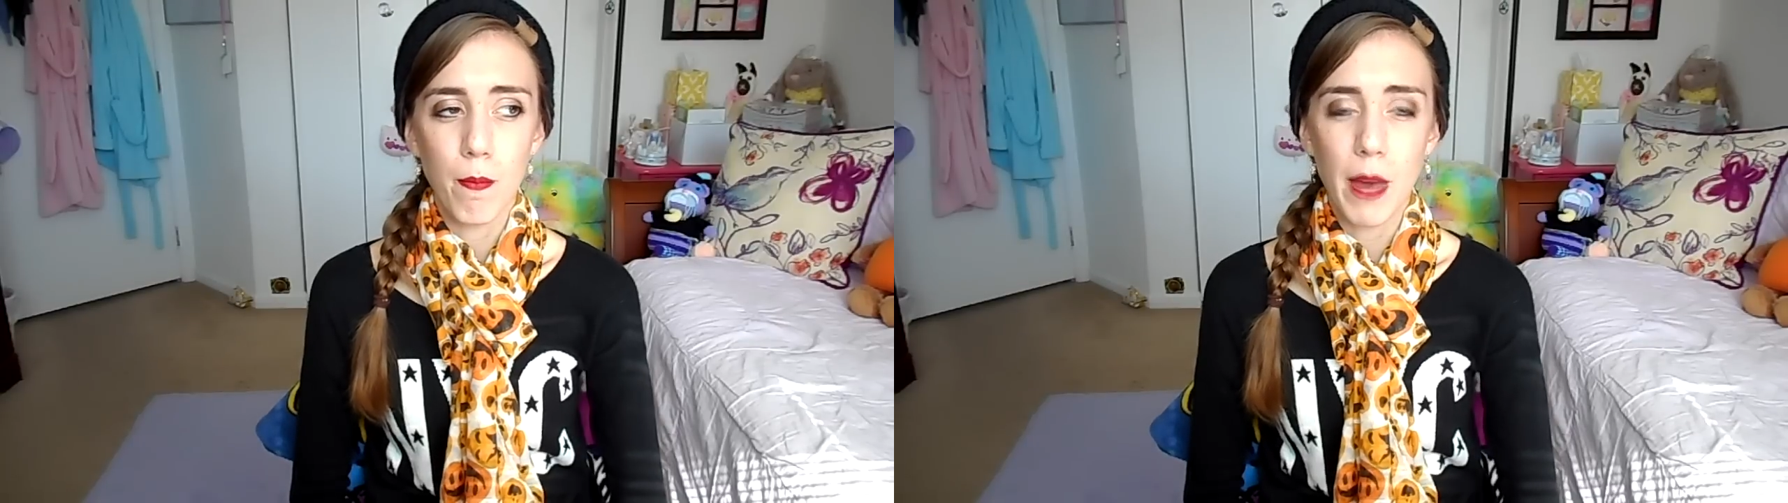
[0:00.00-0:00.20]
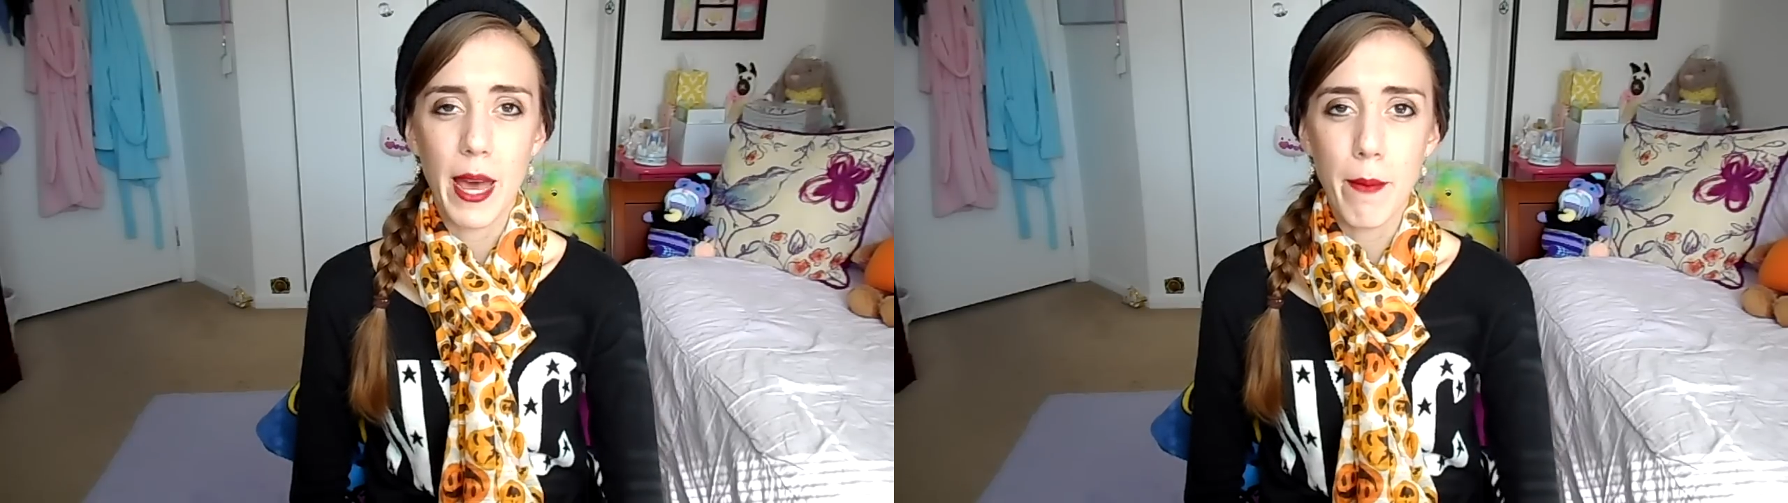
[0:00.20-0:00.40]

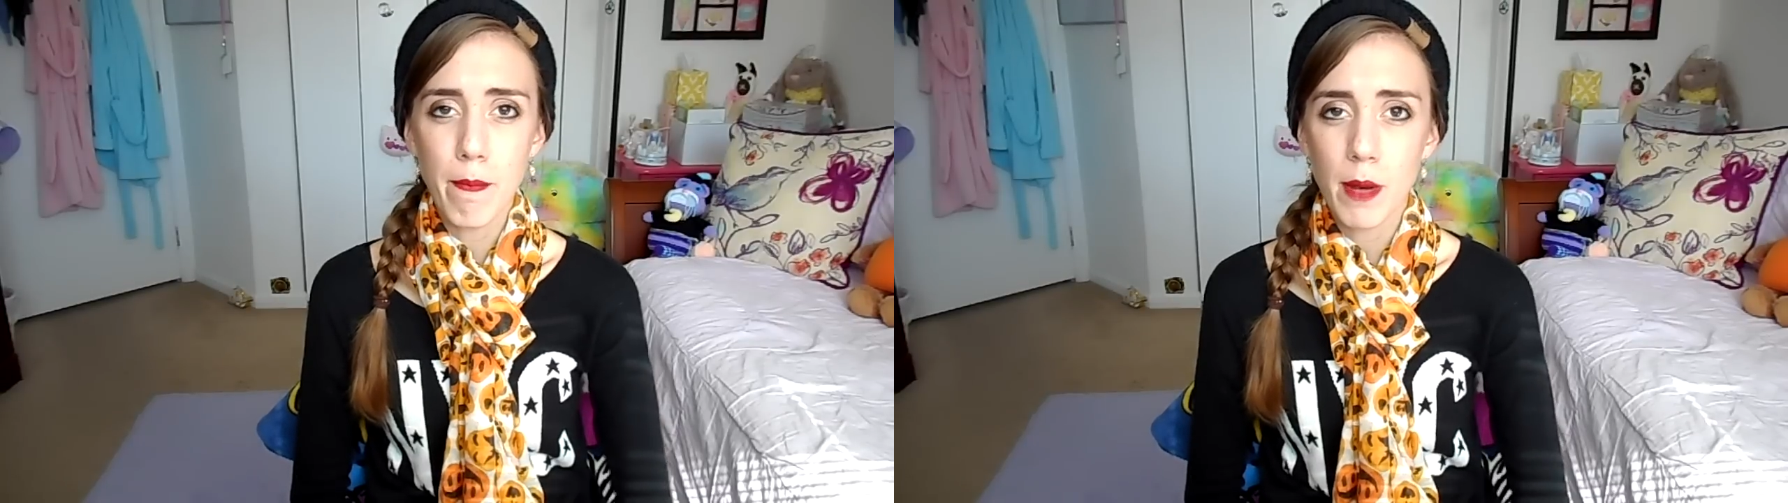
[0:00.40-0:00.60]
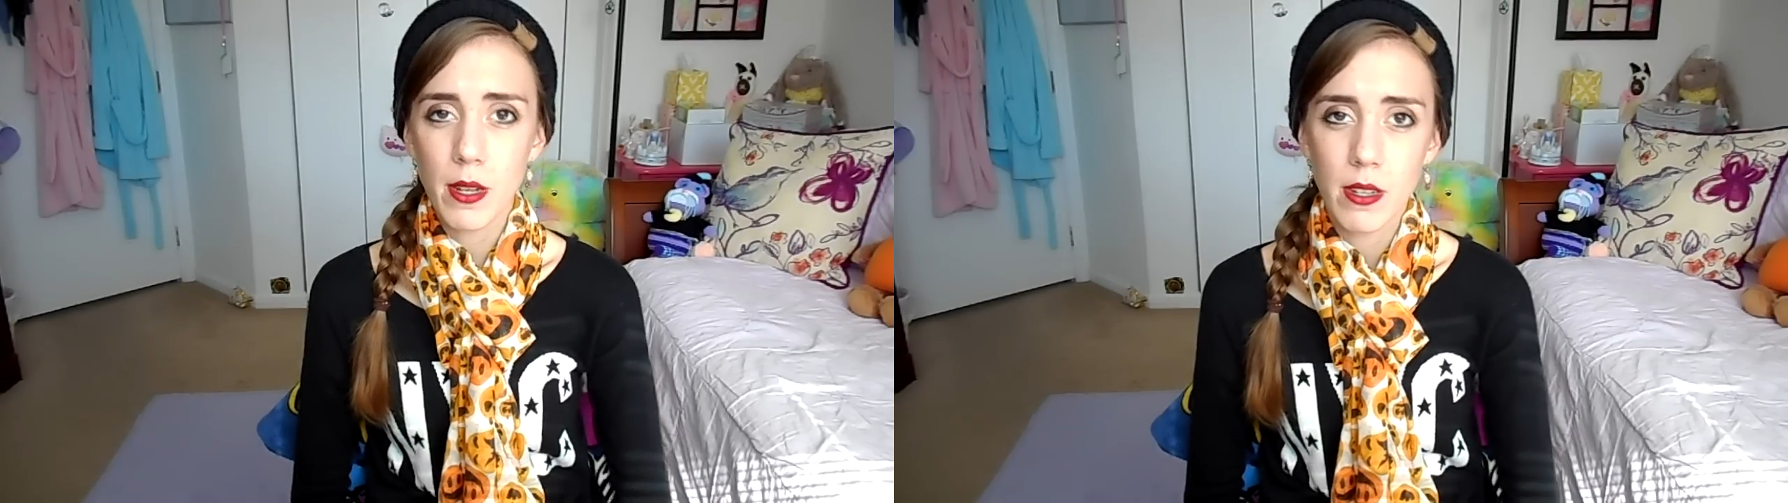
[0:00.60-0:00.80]

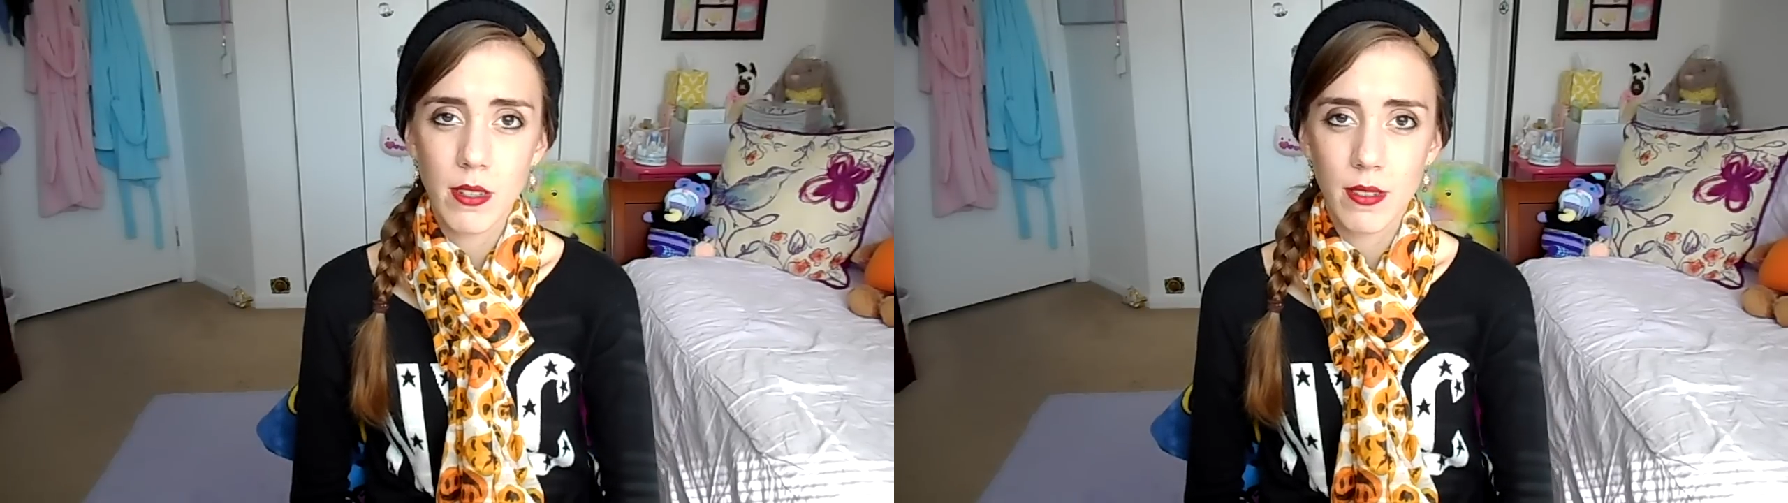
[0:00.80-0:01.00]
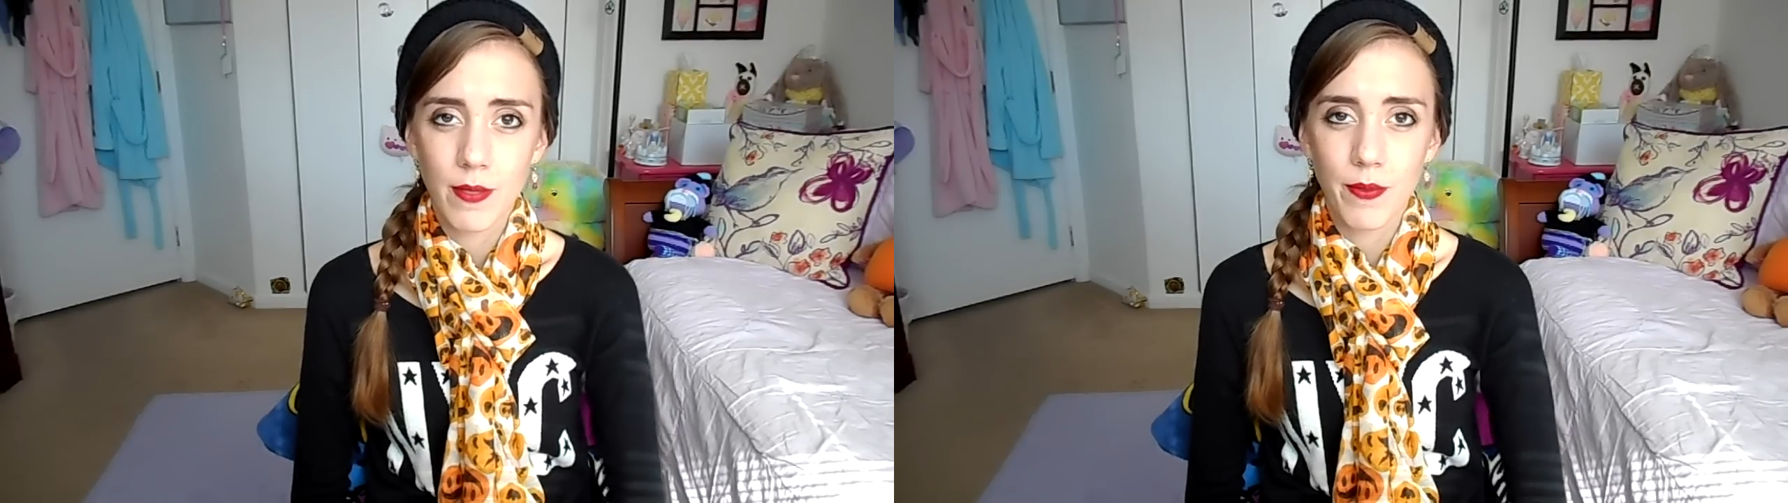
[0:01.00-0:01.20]
Pimp,
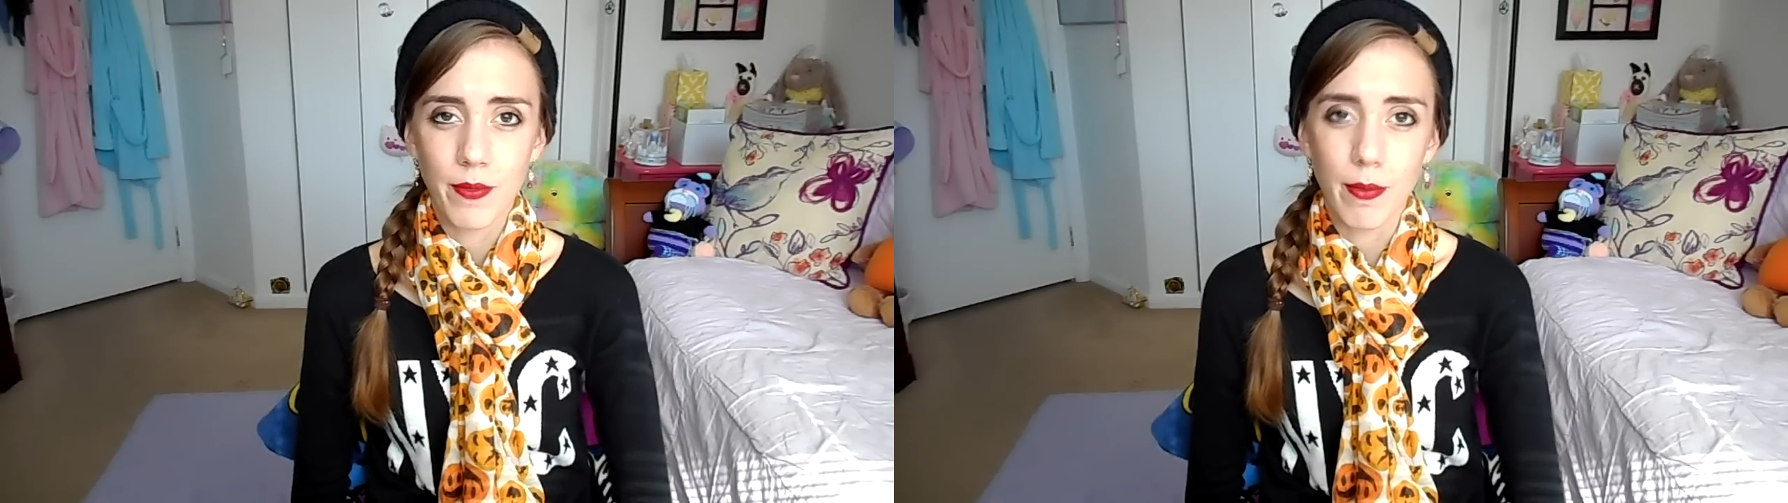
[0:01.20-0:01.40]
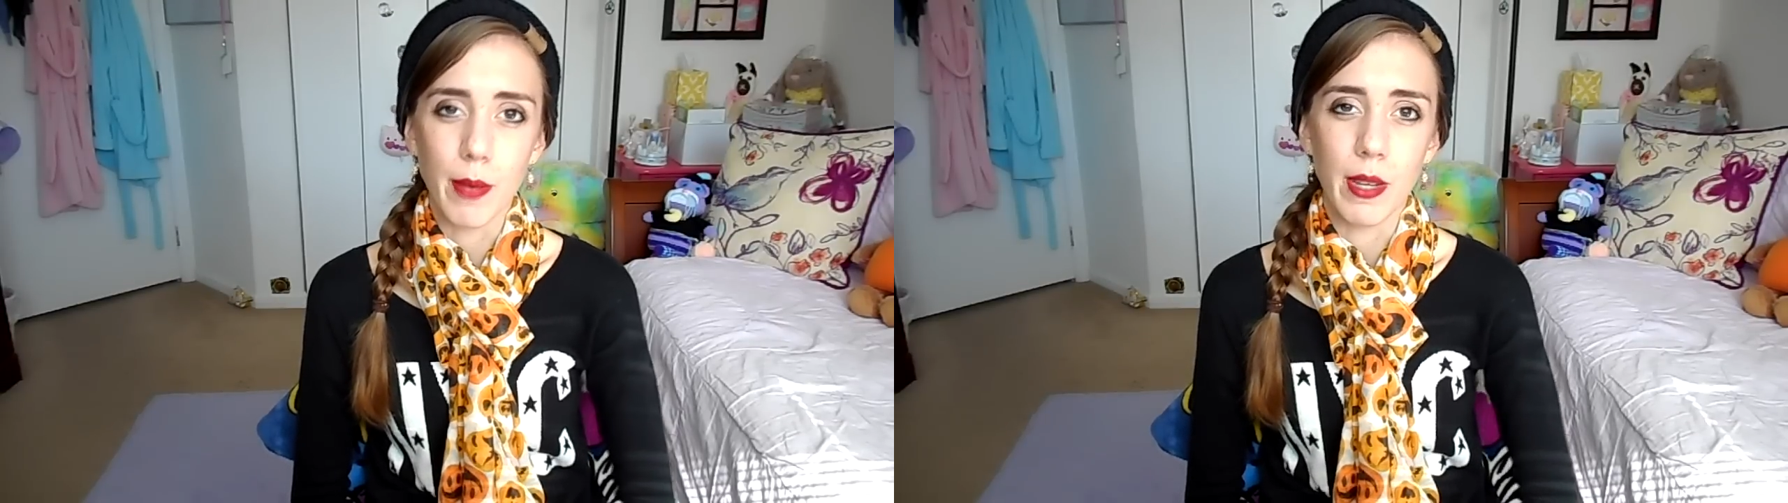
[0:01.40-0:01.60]

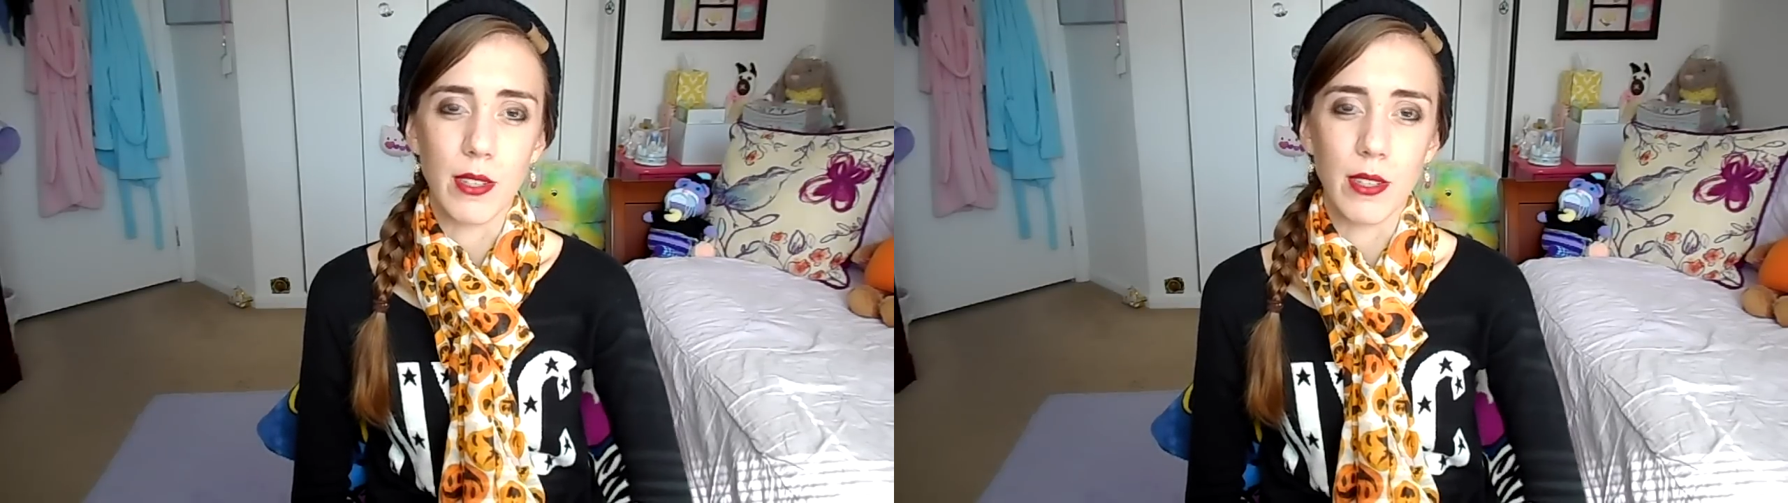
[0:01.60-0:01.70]
maybe